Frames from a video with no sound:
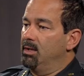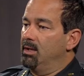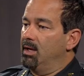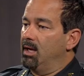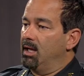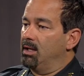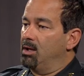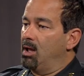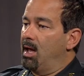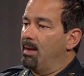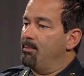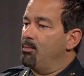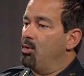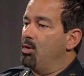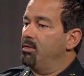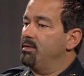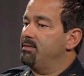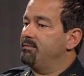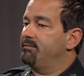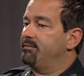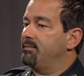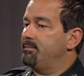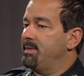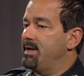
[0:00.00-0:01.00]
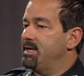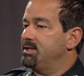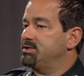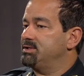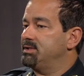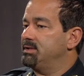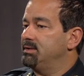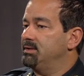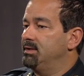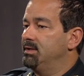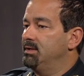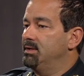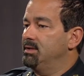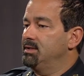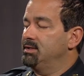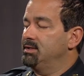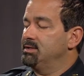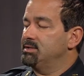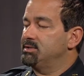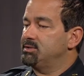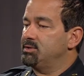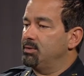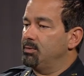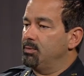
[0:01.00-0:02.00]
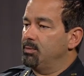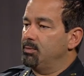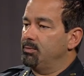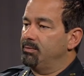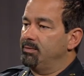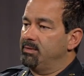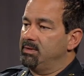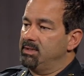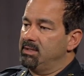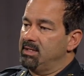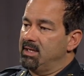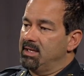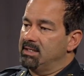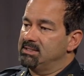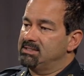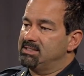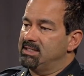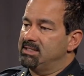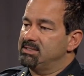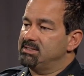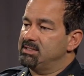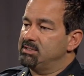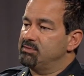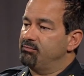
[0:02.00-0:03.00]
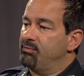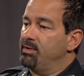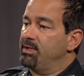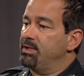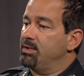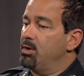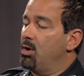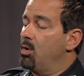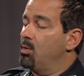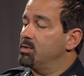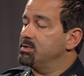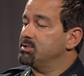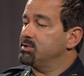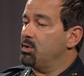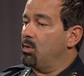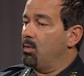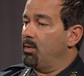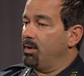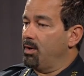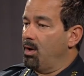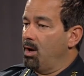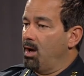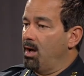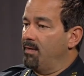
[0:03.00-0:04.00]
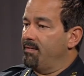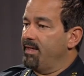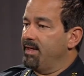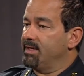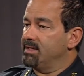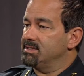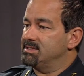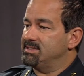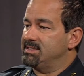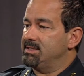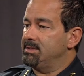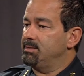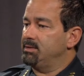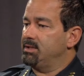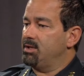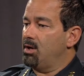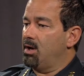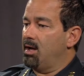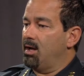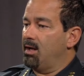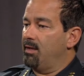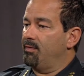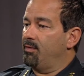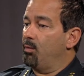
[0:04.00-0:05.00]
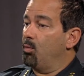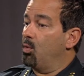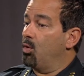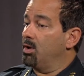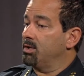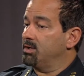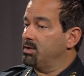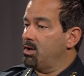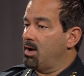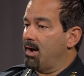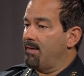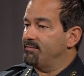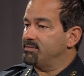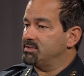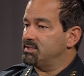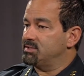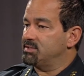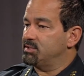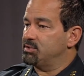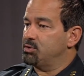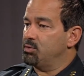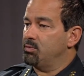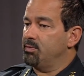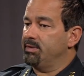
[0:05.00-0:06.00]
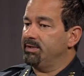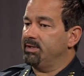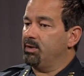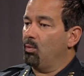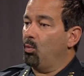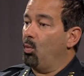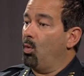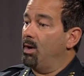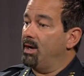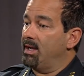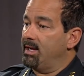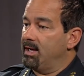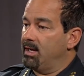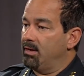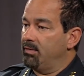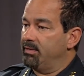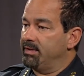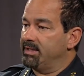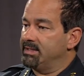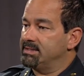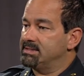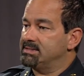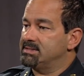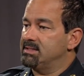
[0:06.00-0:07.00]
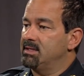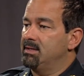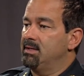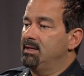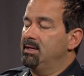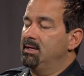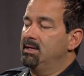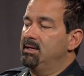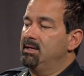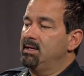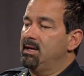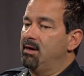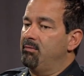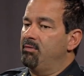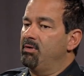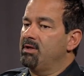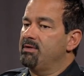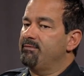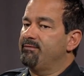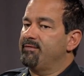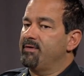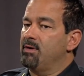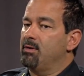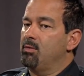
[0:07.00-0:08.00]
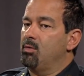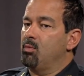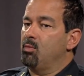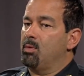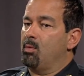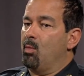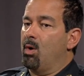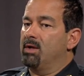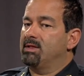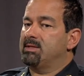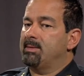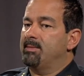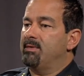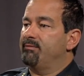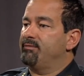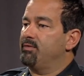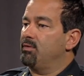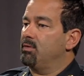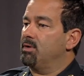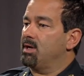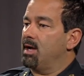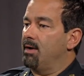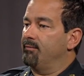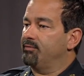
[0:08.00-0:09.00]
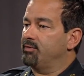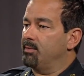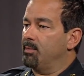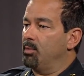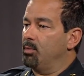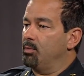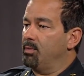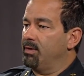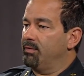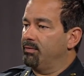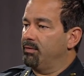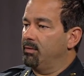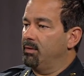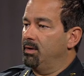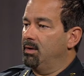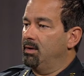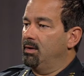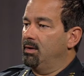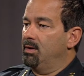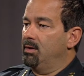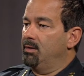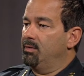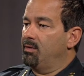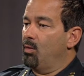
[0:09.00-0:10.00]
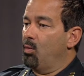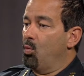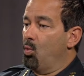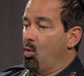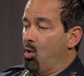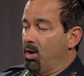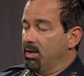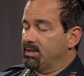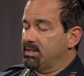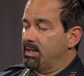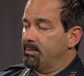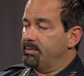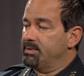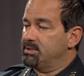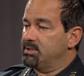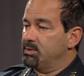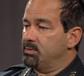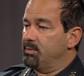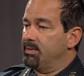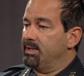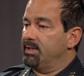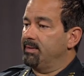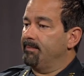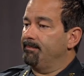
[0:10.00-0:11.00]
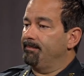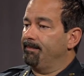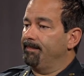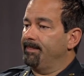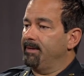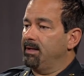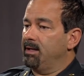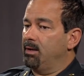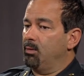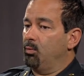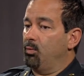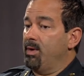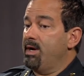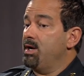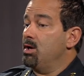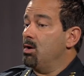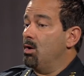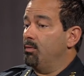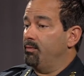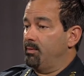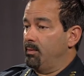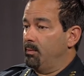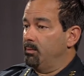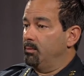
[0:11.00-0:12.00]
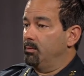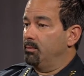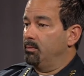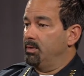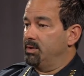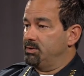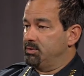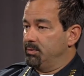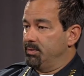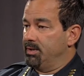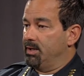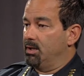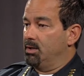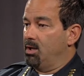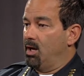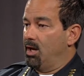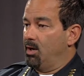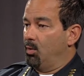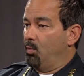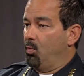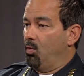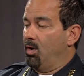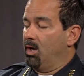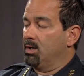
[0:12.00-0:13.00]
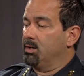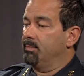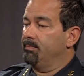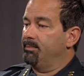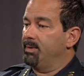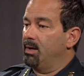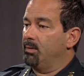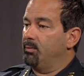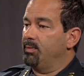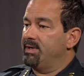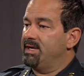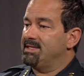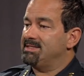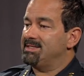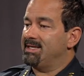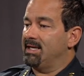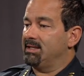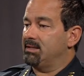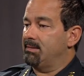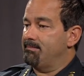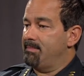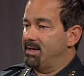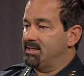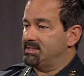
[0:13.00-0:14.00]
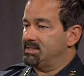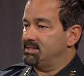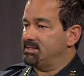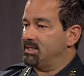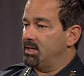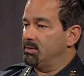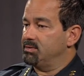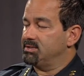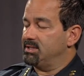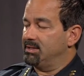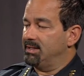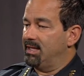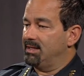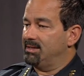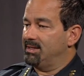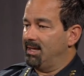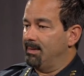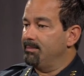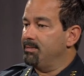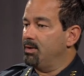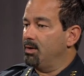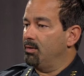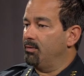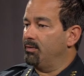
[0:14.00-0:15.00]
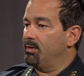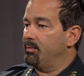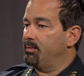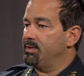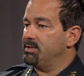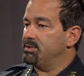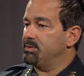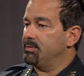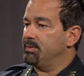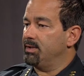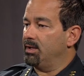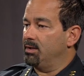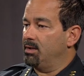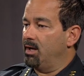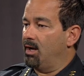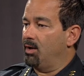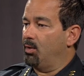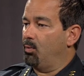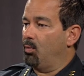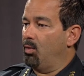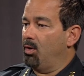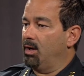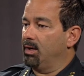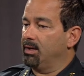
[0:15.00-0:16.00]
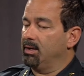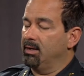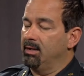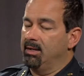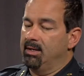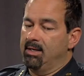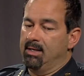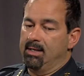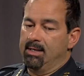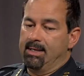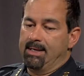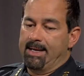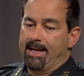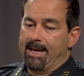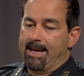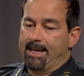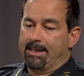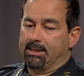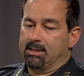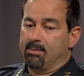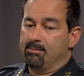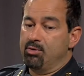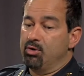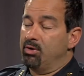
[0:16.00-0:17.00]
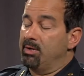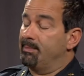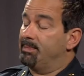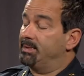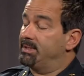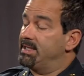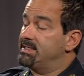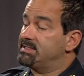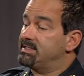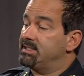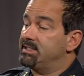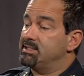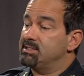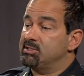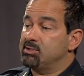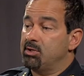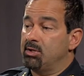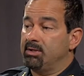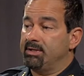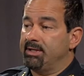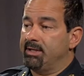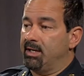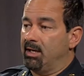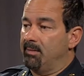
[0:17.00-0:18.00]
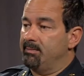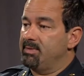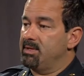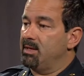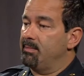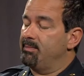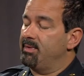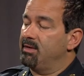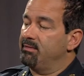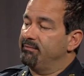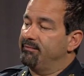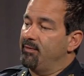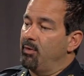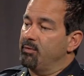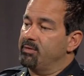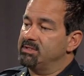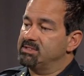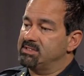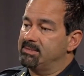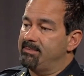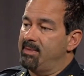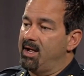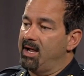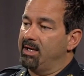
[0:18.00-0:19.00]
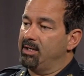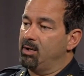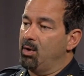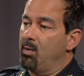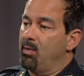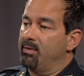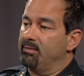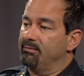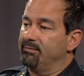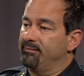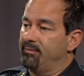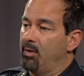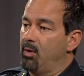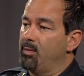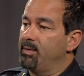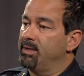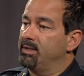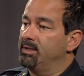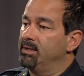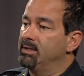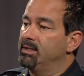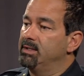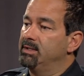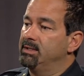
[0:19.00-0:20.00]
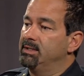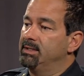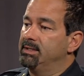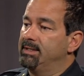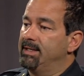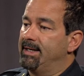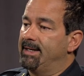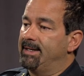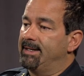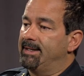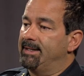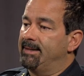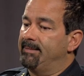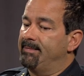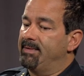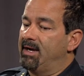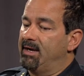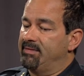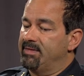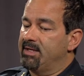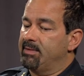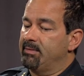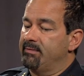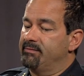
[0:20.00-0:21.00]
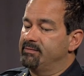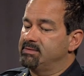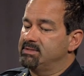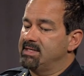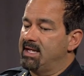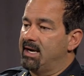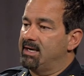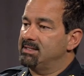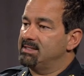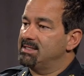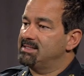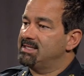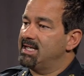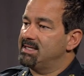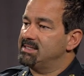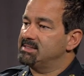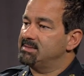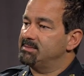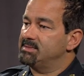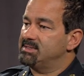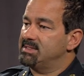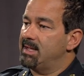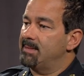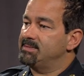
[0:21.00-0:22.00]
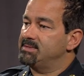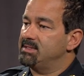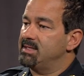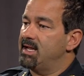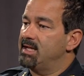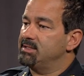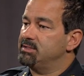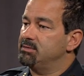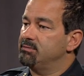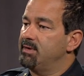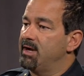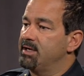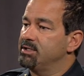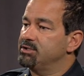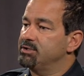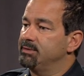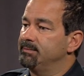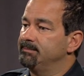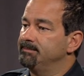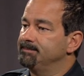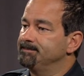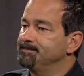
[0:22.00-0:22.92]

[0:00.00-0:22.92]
a lot more information so the citizens really know what's going on. They can see the work the officers are doing and what areas, and really feel, we want them to feel comfortable with the work that we're doing. And we know we're doing a lot of work, but we need to get the message out to let them know that we're doing a lot of work. And community policing is certainly going to be a big focus of mine going forward. And I think we've started to take some steps in that direction.